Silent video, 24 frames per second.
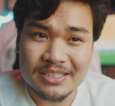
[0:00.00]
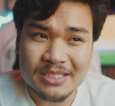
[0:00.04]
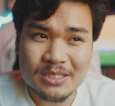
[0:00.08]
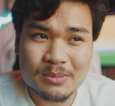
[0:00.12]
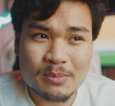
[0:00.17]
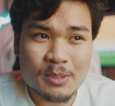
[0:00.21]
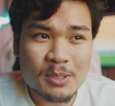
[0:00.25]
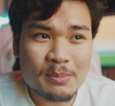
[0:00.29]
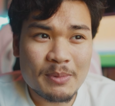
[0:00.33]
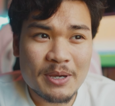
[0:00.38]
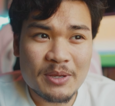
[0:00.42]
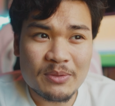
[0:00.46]
It's
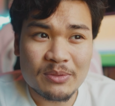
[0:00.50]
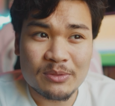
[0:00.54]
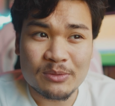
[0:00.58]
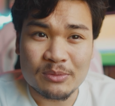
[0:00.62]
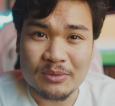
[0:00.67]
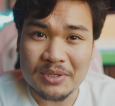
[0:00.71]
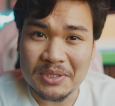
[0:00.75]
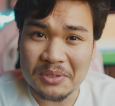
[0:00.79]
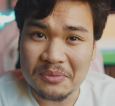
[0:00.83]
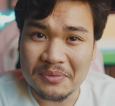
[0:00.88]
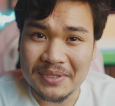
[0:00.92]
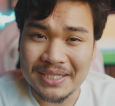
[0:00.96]
been about
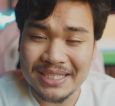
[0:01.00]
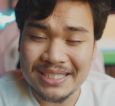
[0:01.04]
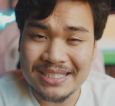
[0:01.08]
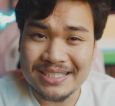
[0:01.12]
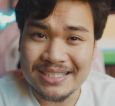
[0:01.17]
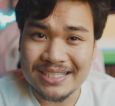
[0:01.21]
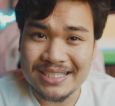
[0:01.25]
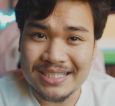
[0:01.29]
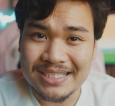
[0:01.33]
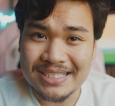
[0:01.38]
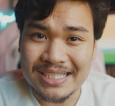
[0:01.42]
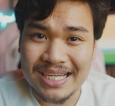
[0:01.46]
3 weeks
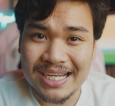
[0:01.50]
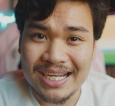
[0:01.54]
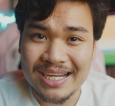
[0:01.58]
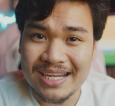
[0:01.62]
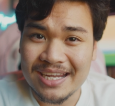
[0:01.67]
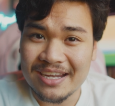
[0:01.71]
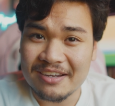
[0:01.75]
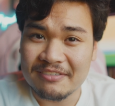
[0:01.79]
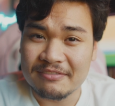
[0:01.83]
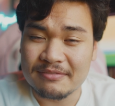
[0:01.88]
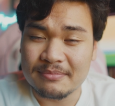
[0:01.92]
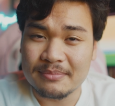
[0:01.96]
since I
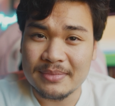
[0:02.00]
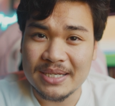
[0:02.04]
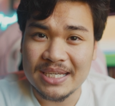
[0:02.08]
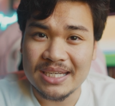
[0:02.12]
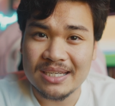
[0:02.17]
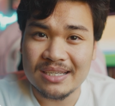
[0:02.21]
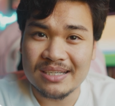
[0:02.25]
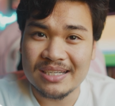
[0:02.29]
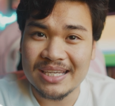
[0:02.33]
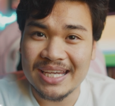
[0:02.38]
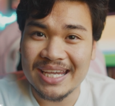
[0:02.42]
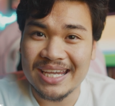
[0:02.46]
have
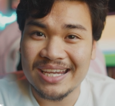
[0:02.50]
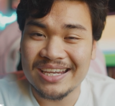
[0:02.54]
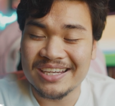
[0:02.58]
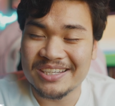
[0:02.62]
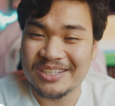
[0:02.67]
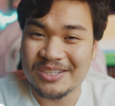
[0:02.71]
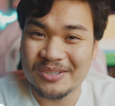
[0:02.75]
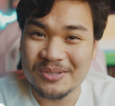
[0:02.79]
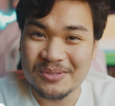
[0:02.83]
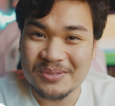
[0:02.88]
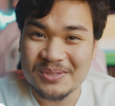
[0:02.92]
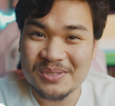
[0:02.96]
made a
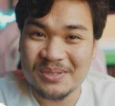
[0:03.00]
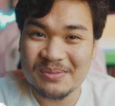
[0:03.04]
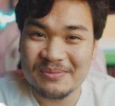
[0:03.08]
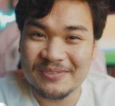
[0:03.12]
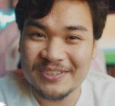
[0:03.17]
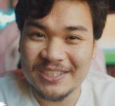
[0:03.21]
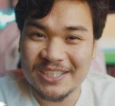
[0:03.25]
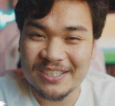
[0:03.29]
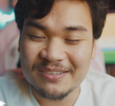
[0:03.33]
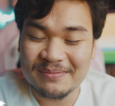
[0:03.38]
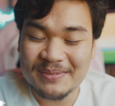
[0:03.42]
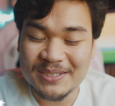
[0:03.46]
YouTube
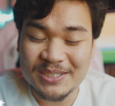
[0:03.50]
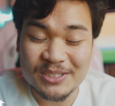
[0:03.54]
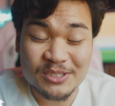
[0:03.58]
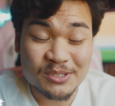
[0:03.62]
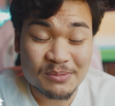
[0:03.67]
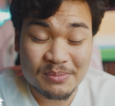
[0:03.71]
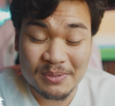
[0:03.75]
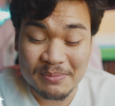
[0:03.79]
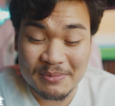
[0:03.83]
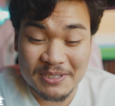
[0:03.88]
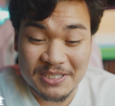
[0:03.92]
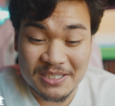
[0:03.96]
video. I've been
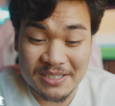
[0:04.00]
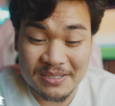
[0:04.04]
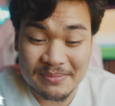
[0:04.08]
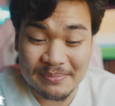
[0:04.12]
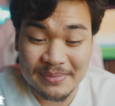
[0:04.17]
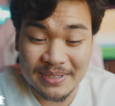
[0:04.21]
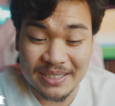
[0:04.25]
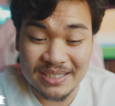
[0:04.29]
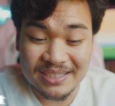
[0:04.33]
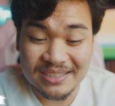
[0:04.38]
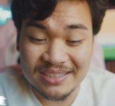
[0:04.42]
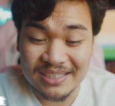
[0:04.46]
super busy,
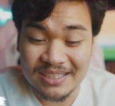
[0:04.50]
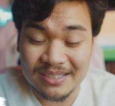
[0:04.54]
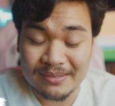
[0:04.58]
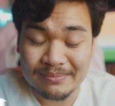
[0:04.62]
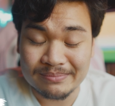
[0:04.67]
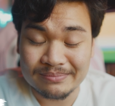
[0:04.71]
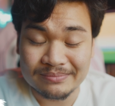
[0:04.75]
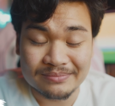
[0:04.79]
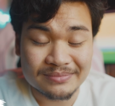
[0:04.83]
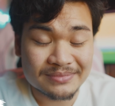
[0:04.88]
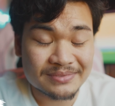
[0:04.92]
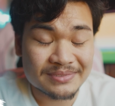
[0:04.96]
but
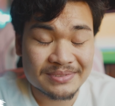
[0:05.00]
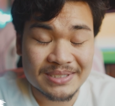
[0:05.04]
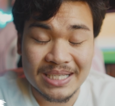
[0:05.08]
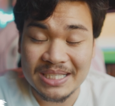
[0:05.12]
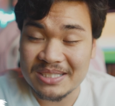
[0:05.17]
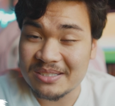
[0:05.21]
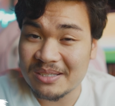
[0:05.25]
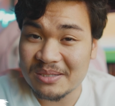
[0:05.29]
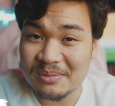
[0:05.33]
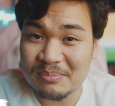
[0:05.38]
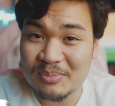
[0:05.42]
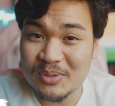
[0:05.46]

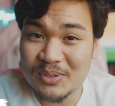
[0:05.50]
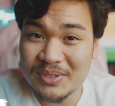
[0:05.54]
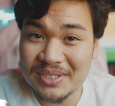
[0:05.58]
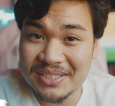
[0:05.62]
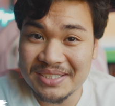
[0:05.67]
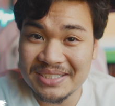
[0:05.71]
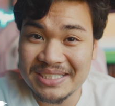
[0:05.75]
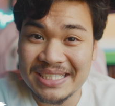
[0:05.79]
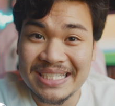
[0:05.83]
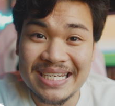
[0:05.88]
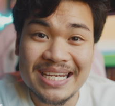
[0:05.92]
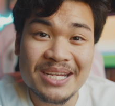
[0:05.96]
that's not the
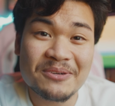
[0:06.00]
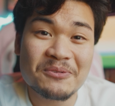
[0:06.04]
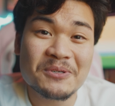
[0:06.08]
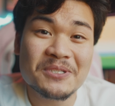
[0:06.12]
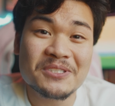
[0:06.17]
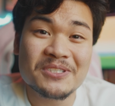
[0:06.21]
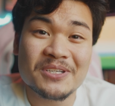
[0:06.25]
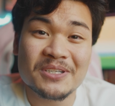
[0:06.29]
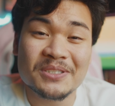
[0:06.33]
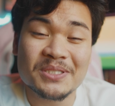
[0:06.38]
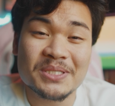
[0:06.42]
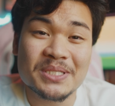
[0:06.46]
point. Today I want
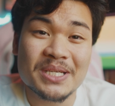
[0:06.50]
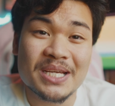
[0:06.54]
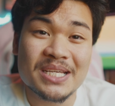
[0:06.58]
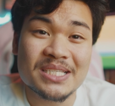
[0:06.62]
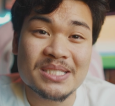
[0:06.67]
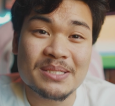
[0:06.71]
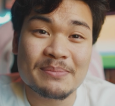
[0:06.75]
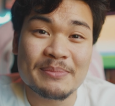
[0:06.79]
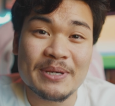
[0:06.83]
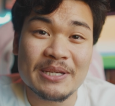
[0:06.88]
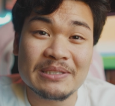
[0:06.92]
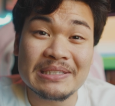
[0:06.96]
to talk to you
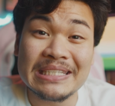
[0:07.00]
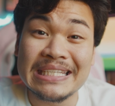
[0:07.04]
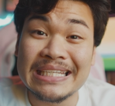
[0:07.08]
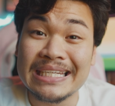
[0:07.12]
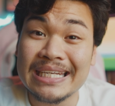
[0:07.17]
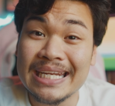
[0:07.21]
guys about the